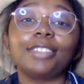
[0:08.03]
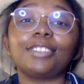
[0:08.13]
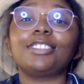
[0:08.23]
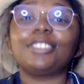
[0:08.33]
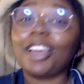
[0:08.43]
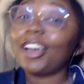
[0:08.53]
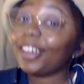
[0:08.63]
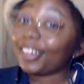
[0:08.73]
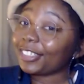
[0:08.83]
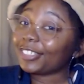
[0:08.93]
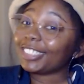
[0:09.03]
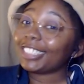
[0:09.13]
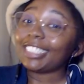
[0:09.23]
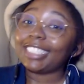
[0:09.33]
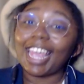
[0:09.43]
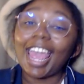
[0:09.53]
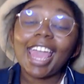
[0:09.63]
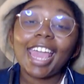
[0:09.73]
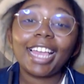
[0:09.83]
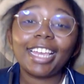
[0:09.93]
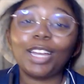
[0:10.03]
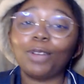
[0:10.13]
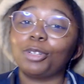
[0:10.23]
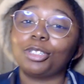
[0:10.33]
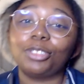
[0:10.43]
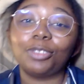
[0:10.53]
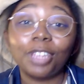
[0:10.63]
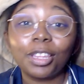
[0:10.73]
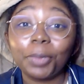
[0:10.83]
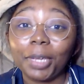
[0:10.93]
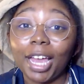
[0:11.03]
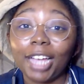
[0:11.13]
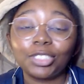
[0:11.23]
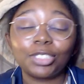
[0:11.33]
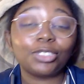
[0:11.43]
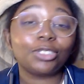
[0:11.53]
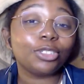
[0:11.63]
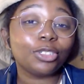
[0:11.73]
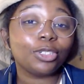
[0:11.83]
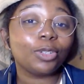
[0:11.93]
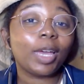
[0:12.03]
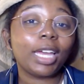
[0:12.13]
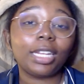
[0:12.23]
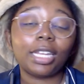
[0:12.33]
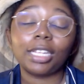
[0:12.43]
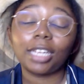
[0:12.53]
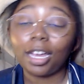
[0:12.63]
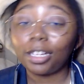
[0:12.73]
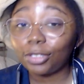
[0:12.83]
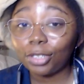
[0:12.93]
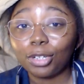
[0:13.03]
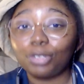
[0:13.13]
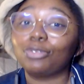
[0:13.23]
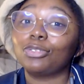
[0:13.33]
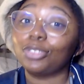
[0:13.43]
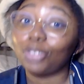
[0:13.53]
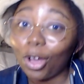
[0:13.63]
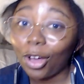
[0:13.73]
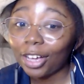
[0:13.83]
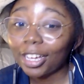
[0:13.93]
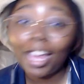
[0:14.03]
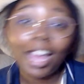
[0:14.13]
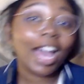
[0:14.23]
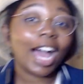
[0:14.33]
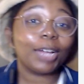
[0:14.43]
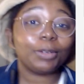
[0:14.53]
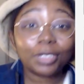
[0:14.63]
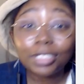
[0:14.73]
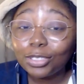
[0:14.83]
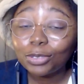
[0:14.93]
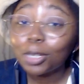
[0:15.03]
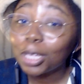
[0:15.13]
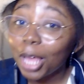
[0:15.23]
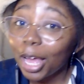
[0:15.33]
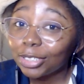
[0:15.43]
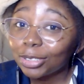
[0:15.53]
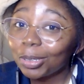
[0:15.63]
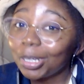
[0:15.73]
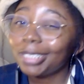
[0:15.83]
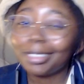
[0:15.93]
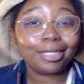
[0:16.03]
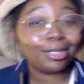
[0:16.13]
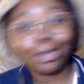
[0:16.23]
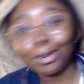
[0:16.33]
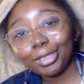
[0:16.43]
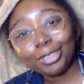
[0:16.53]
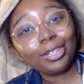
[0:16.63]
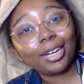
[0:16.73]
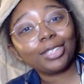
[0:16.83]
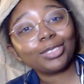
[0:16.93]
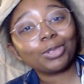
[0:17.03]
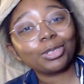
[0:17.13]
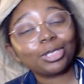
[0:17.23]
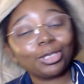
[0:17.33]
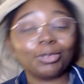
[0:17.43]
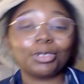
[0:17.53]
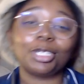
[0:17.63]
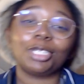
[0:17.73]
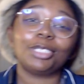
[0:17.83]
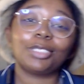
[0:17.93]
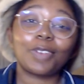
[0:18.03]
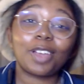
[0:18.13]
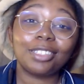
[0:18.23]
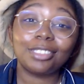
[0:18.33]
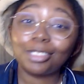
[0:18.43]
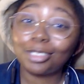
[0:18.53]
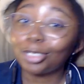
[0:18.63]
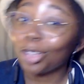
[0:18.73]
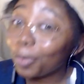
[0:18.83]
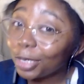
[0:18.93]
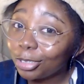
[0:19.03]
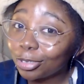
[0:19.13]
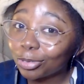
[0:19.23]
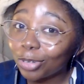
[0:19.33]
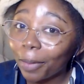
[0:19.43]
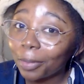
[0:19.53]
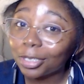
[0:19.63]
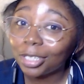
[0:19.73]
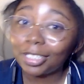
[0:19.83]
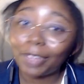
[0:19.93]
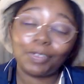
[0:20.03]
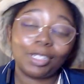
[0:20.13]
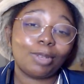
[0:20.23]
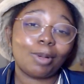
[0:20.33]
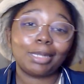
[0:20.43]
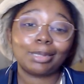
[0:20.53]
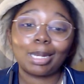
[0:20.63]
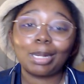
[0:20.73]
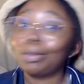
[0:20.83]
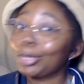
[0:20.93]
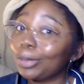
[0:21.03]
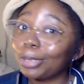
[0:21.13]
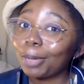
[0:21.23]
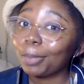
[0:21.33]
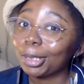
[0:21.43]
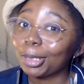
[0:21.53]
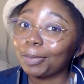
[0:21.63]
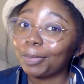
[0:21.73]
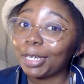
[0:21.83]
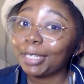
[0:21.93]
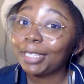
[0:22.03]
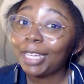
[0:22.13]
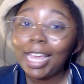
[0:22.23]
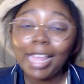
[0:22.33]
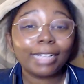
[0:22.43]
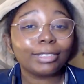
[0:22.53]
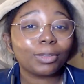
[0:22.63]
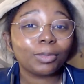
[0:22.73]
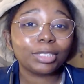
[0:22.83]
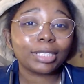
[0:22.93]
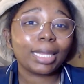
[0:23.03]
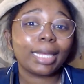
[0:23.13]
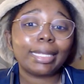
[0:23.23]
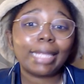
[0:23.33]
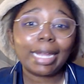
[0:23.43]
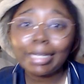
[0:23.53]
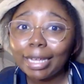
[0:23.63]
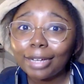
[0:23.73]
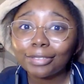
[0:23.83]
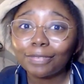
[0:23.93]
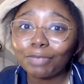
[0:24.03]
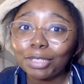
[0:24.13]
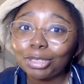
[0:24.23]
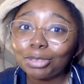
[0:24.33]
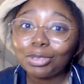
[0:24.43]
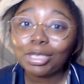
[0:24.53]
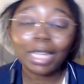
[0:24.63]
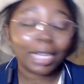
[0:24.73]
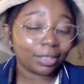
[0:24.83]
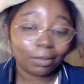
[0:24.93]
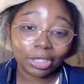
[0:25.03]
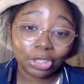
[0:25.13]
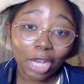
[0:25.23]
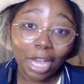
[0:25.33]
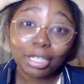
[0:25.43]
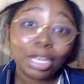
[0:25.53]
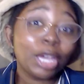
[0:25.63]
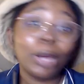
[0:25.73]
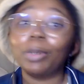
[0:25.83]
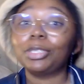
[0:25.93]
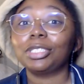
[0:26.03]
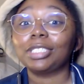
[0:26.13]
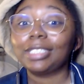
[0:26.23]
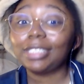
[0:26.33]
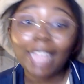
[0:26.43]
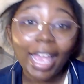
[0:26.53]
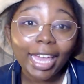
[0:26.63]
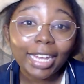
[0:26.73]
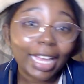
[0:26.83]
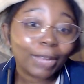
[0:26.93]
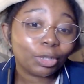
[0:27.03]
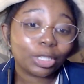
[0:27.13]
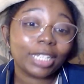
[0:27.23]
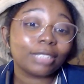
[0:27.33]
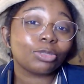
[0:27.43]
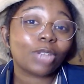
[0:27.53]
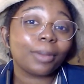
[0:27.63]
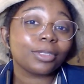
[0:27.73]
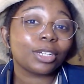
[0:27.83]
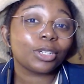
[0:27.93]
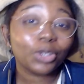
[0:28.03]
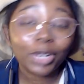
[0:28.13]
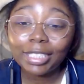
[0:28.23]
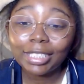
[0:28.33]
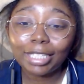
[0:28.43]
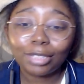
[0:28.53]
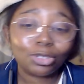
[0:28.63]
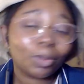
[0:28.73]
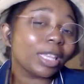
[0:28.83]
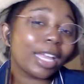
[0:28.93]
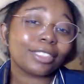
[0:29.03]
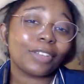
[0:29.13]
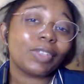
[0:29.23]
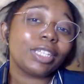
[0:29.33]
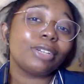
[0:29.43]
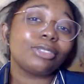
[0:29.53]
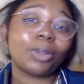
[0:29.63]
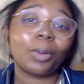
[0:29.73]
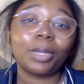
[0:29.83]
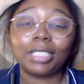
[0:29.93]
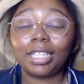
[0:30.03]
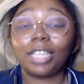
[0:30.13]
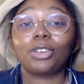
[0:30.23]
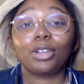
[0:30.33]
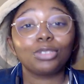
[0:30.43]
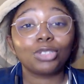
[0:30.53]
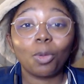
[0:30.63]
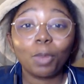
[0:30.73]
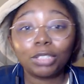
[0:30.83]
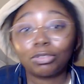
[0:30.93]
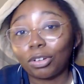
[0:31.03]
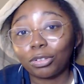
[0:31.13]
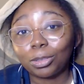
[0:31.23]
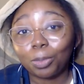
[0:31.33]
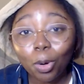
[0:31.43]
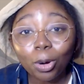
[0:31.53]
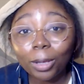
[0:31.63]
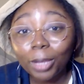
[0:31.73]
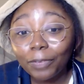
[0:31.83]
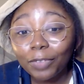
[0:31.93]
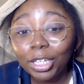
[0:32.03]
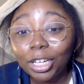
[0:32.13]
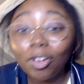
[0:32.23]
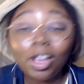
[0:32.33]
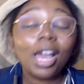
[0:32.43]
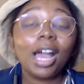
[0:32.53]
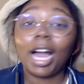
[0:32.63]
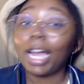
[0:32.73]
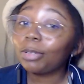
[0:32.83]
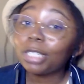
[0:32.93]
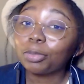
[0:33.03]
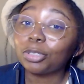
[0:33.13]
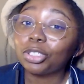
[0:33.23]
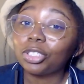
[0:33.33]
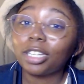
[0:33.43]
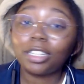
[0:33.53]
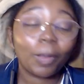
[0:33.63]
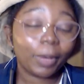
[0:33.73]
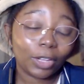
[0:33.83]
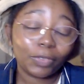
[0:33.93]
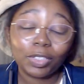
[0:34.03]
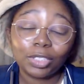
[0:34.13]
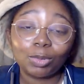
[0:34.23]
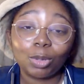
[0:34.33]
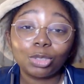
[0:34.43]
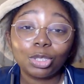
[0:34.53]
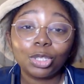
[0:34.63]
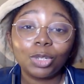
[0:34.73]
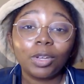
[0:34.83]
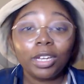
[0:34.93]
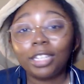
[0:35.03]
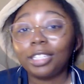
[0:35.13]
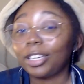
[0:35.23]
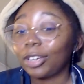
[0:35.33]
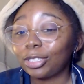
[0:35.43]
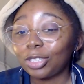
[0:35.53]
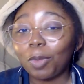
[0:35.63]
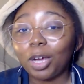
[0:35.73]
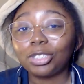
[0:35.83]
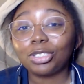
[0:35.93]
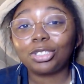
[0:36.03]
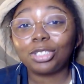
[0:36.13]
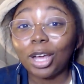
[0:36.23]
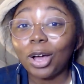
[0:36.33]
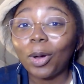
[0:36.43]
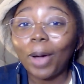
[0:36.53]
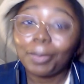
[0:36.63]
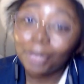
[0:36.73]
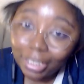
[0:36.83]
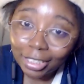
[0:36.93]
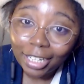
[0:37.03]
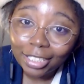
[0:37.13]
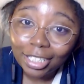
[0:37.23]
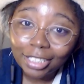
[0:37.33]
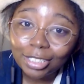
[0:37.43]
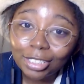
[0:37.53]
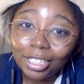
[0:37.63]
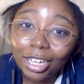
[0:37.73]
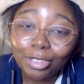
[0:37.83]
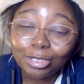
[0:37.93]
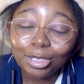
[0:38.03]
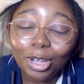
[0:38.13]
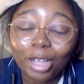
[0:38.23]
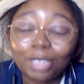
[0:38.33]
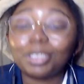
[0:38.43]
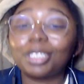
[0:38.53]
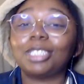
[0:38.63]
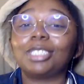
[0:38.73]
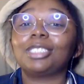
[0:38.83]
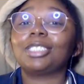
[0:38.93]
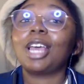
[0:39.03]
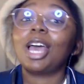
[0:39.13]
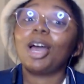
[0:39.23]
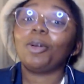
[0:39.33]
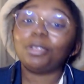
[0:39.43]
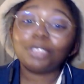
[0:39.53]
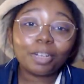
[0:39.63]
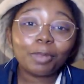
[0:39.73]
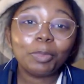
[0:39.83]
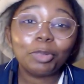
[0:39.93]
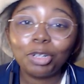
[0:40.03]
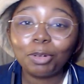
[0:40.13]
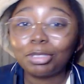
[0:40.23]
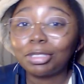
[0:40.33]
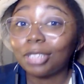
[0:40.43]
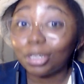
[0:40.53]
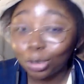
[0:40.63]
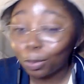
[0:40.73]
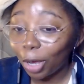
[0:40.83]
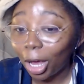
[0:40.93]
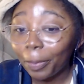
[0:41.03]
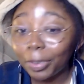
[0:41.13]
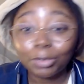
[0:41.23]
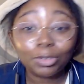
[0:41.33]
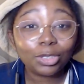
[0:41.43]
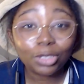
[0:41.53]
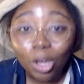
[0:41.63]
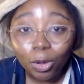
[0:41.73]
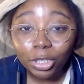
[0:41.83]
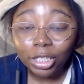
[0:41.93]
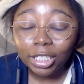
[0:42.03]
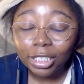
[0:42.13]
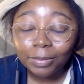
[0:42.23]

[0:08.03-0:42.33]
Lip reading: So today we're gonna do another reaction to an Encanto song. I really enjoyed the last one, and so did you guys as well too, cause I've gotten so many new subscribers because of that video, and it's kind of blowing up a little bit. I'm getting almost at like 9,000 views last time I checked, which is insane, and we're getting subscribers like crazy, and there's so many likes on videos, so I want to say thank you guys so much for all the support on that video. I really appreciate it, and all my other videos as well too. Thank you guys so much. So I'm really excited to listen to the other songs because we were talking about Bruno was such a bop and it was so good.